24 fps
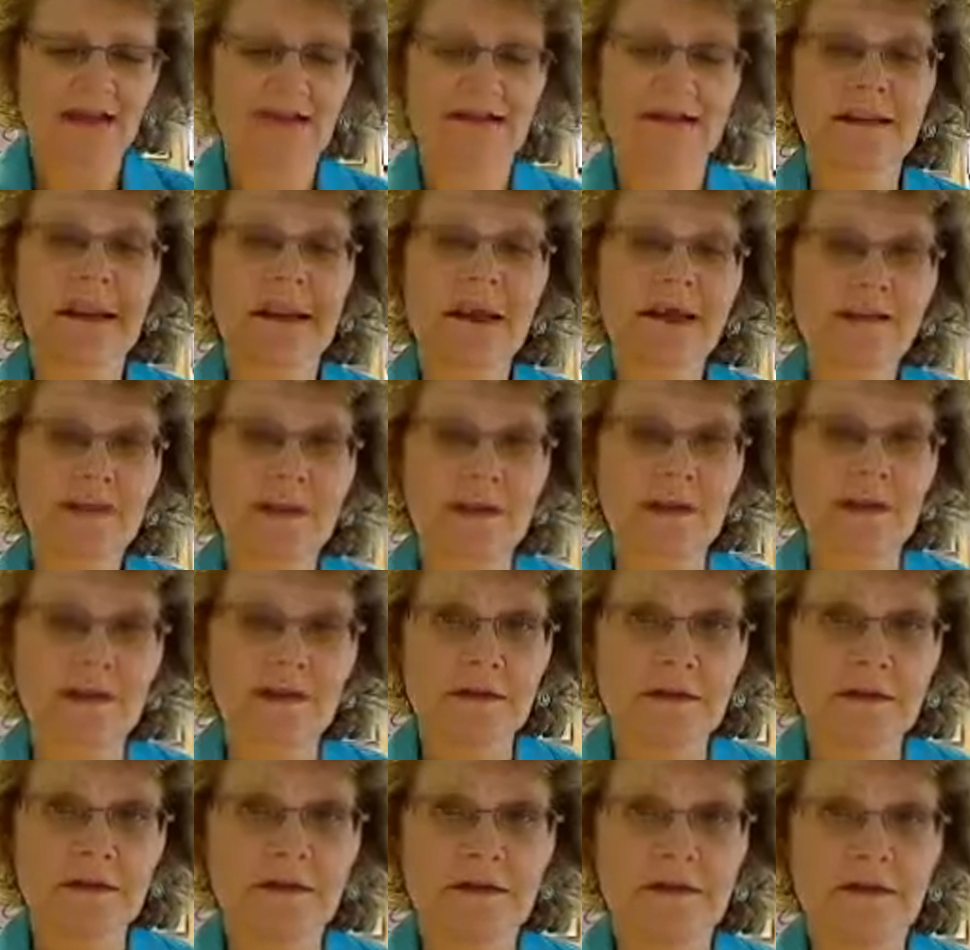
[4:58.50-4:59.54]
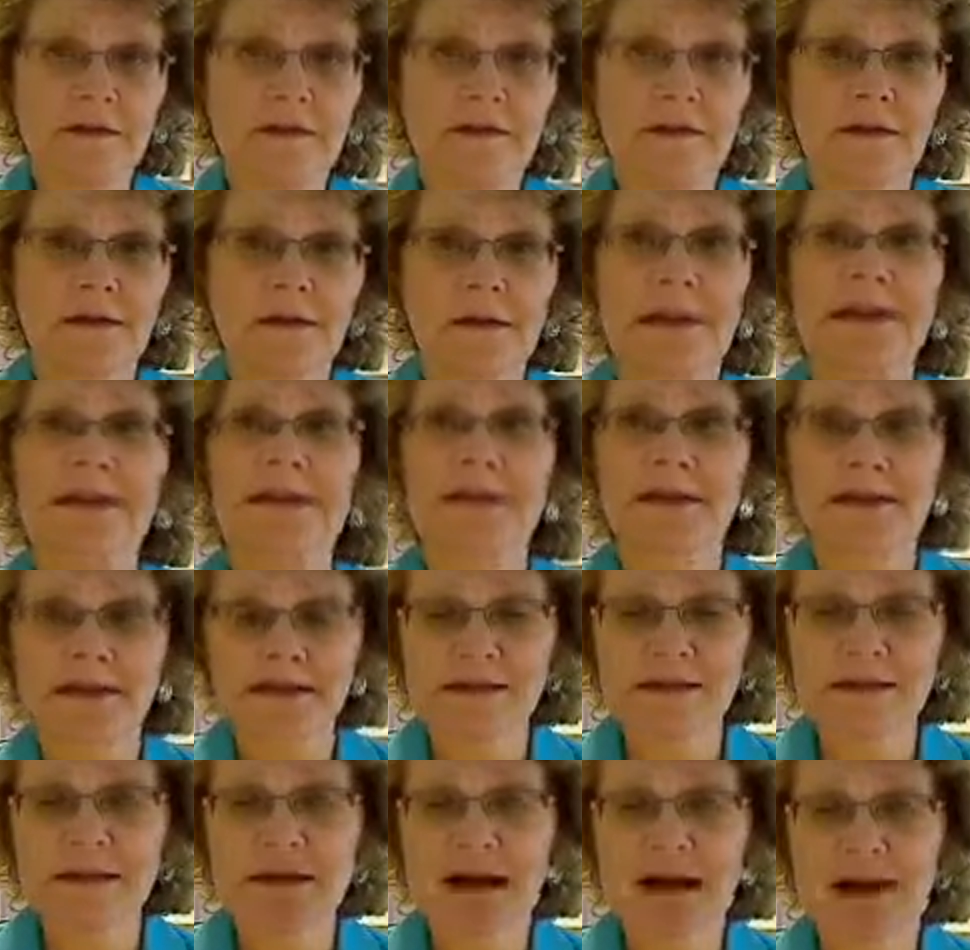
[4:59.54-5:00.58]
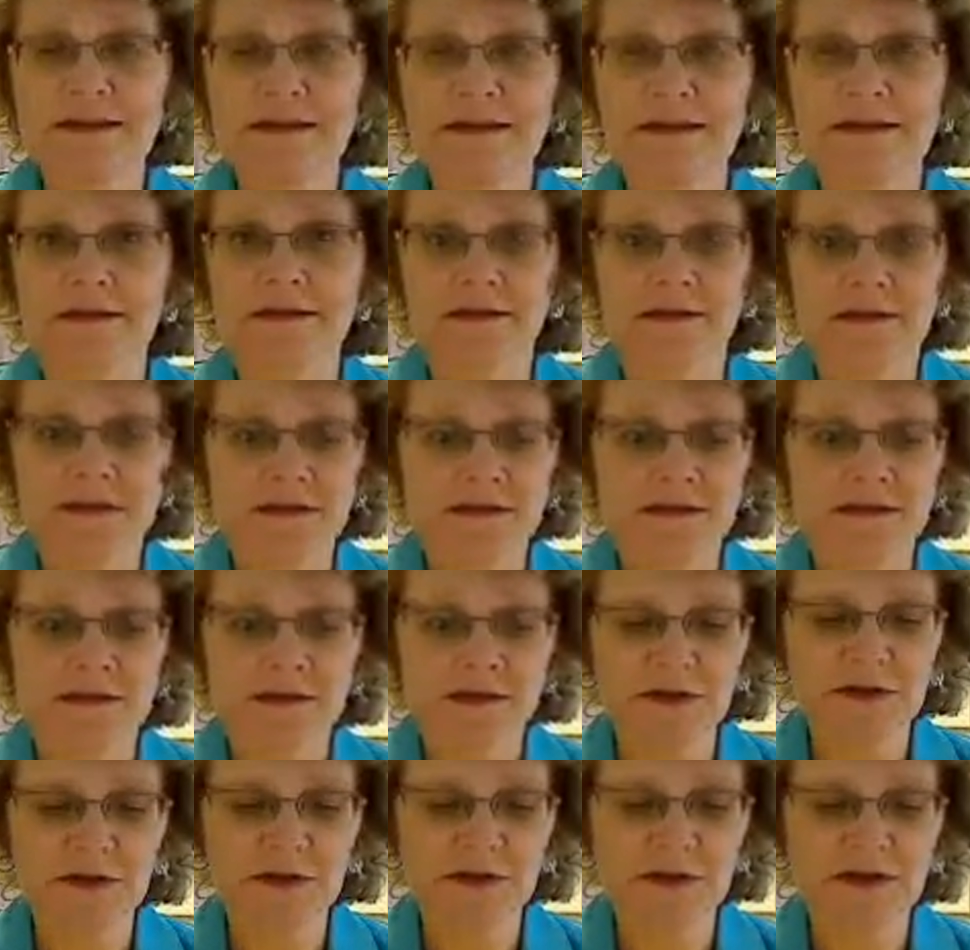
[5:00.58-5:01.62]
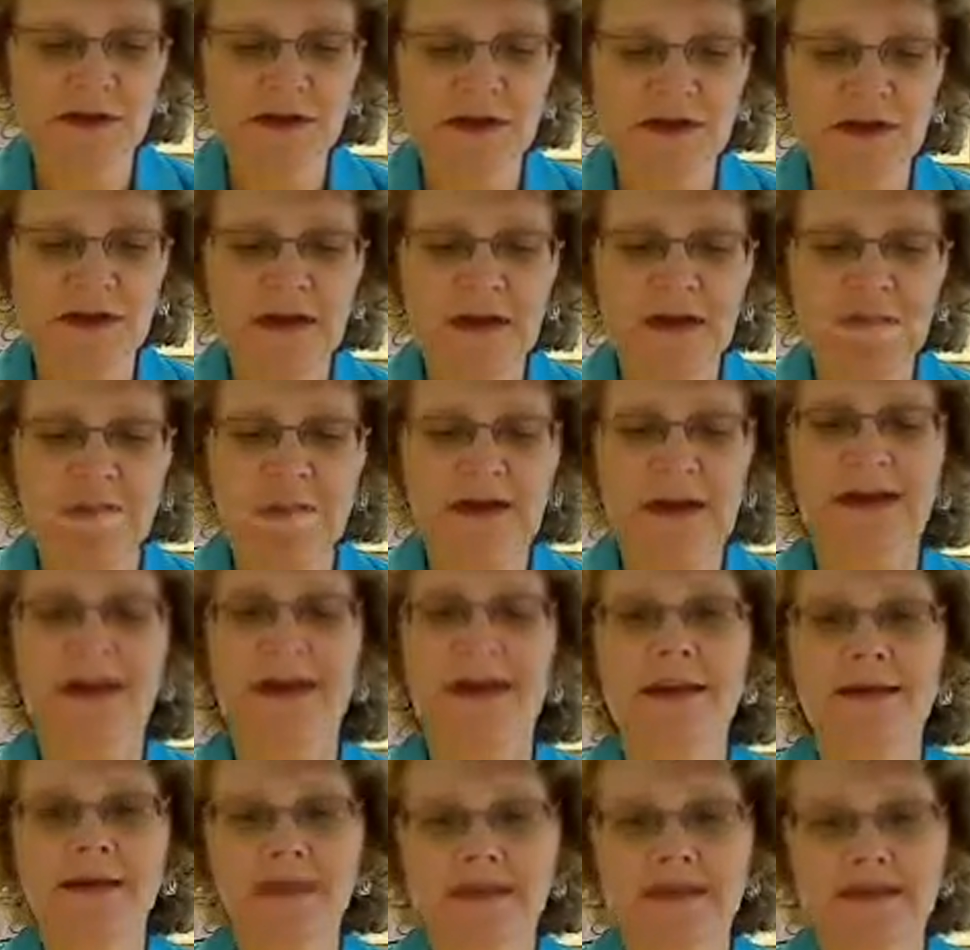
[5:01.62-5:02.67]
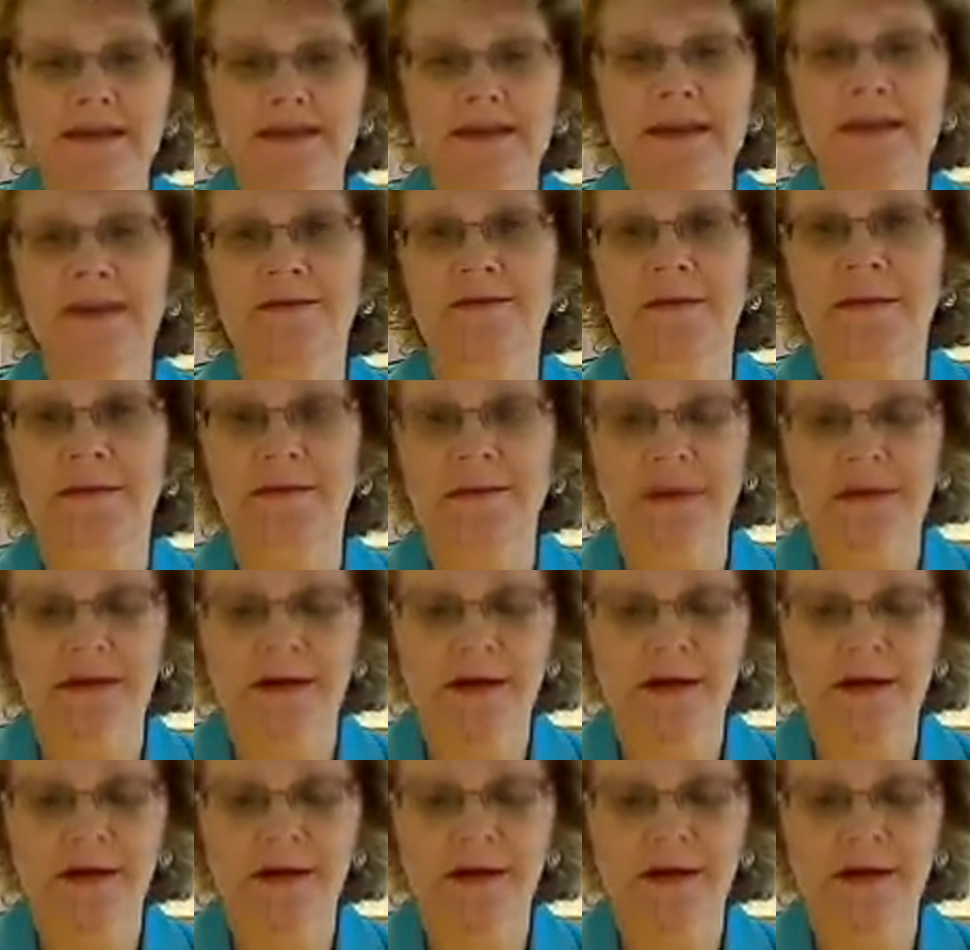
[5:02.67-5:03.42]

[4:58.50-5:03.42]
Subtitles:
Level in this class is determined by interest level,